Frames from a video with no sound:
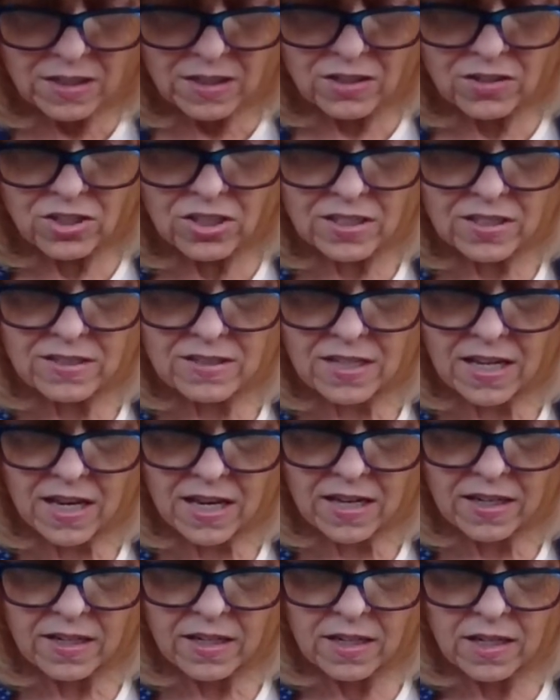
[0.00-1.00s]
she
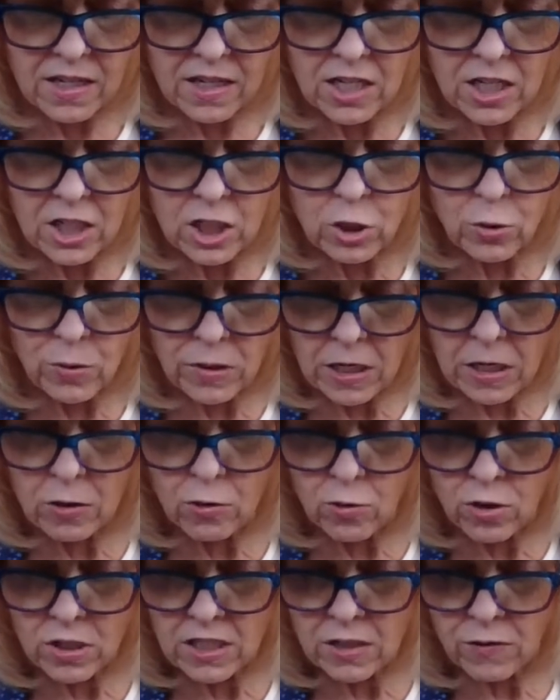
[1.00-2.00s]
said. "She would give
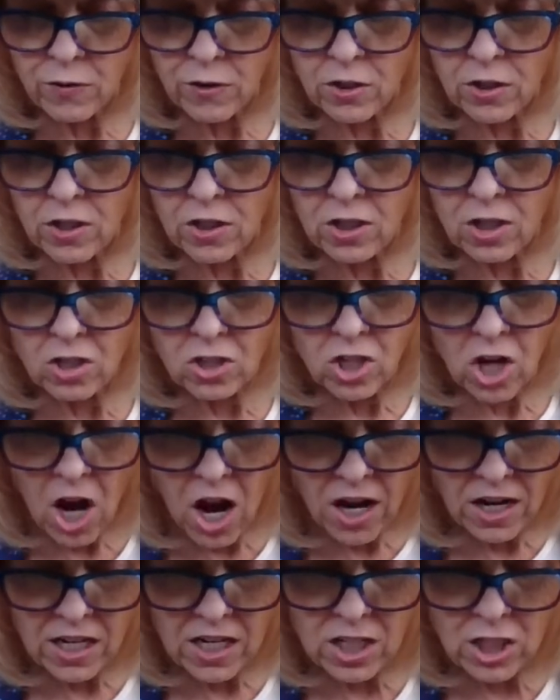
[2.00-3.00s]
Christopher a good
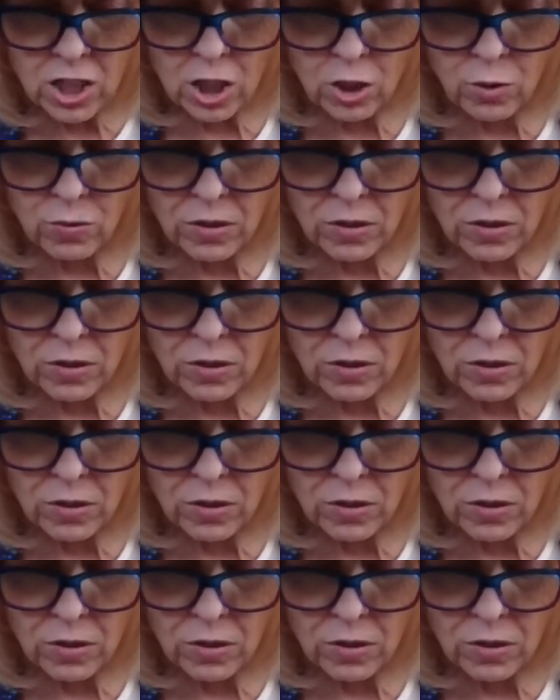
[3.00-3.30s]
talking to,